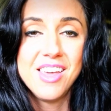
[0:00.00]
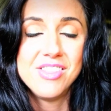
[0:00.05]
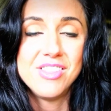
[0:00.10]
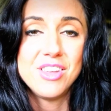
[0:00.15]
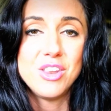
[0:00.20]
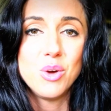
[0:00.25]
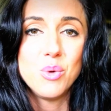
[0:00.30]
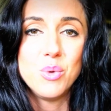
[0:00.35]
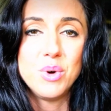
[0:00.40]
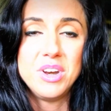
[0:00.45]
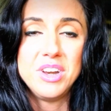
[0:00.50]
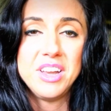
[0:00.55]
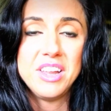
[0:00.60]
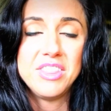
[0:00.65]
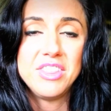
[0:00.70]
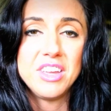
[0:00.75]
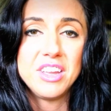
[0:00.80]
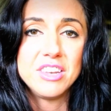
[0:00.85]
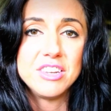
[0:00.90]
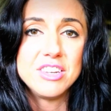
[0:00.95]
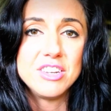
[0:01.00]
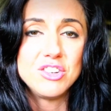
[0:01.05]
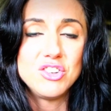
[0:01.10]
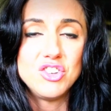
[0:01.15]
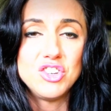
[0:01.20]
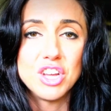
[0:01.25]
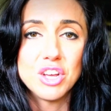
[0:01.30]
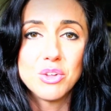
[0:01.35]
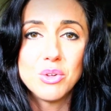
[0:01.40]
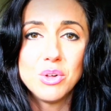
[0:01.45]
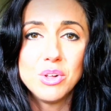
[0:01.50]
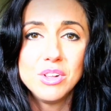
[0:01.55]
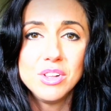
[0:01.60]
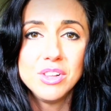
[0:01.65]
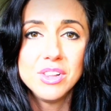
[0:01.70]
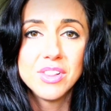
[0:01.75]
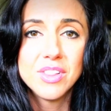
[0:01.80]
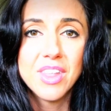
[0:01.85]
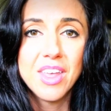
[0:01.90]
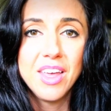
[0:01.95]
They don't want anything to
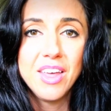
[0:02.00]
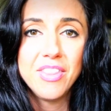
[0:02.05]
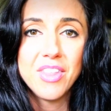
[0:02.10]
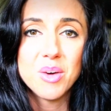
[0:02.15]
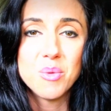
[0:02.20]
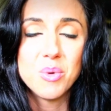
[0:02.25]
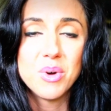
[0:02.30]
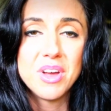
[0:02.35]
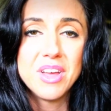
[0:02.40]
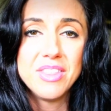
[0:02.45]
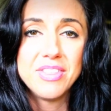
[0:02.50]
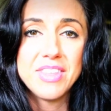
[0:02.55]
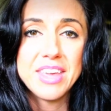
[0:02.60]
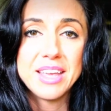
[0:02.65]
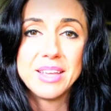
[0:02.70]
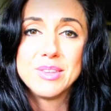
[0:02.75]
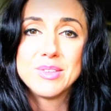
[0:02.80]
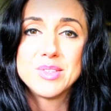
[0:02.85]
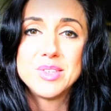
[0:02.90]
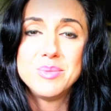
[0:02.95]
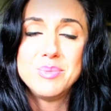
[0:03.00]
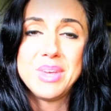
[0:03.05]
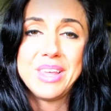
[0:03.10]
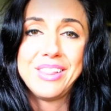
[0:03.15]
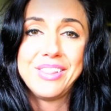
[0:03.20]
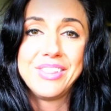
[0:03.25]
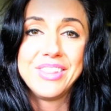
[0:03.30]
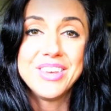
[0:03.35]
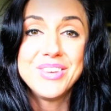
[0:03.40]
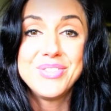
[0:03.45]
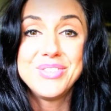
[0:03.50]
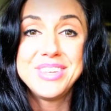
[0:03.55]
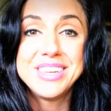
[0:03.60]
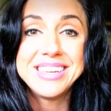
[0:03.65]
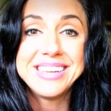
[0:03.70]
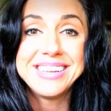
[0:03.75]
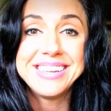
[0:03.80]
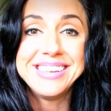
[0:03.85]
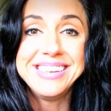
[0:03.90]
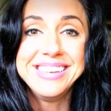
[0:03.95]
jiggle. They want things to be
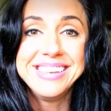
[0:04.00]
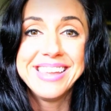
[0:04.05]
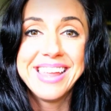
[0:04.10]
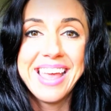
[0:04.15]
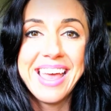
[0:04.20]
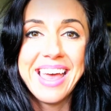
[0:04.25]
lifted.